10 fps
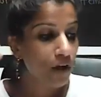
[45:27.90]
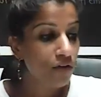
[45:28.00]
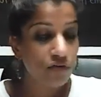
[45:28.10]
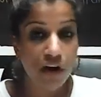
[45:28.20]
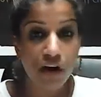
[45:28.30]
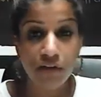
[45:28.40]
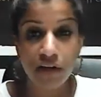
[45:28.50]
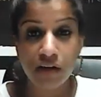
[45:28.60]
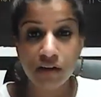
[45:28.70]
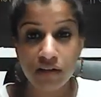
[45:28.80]

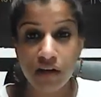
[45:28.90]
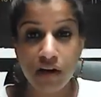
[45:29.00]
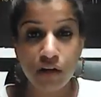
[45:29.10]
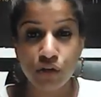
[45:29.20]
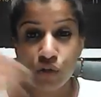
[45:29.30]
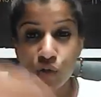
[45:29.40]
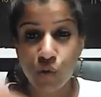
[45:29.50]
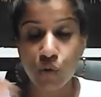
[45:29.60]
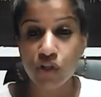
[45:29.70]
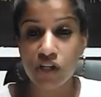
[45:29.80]
father, son,
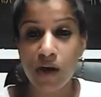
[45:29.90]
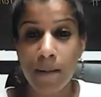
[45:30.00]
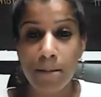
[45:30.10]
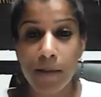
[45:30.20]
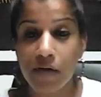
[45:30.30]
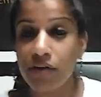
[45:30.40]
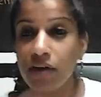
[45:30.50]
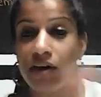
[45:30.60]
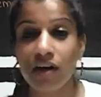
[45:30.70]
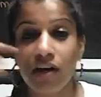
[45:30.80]
daughter,
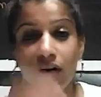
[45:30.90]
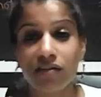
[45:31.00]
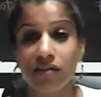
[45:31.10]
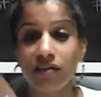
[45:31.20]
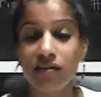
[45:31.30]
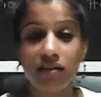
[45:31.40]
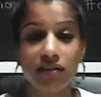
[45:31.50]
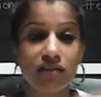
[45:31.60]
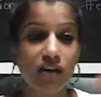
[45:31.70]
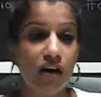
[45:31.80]
mother, cousin,
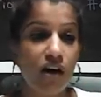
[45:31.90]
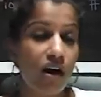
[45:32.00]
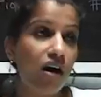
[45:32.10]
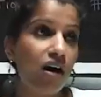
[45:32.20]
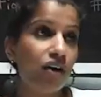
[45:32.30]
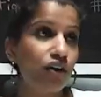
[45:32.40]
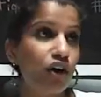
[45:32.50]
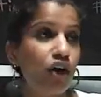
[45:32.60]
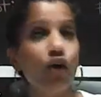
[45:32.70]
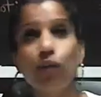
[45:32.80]
sister, aunt,
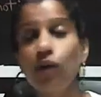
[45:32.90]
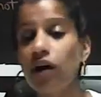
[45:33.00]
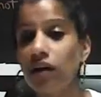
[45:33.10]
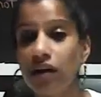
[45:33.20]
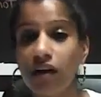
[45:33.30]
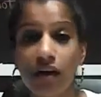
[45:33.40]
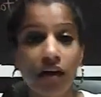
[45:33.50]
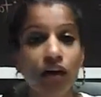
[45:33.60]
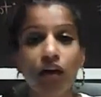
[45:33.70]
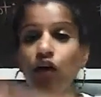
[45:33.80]
co-worker,
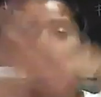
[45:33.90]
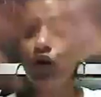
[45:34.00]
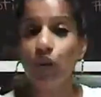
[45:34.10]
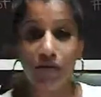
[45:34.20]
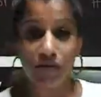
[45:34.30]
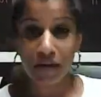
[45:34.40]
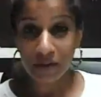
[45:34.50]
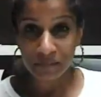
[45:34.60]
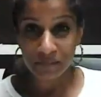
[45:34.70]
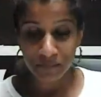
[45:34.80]
whoever.
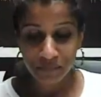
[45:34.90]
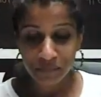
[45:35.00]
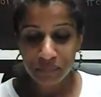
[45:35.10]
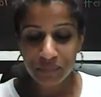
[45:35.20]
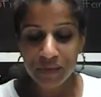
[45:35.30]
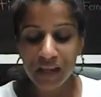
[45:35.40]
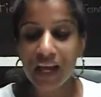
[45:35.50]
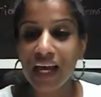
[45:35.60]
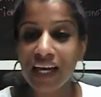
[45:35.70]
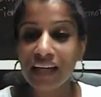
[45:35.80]

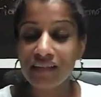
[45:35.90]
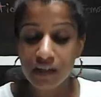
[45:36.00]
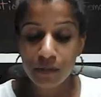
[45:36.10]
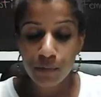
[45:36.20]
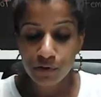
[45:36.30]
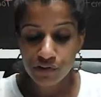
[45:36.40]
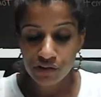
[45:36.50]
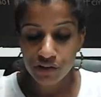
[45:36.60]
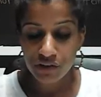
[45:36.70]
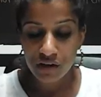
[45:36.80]
It's an
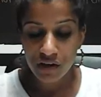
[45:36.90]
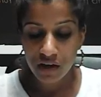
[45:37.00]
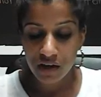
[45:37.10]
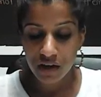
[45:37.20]
emotional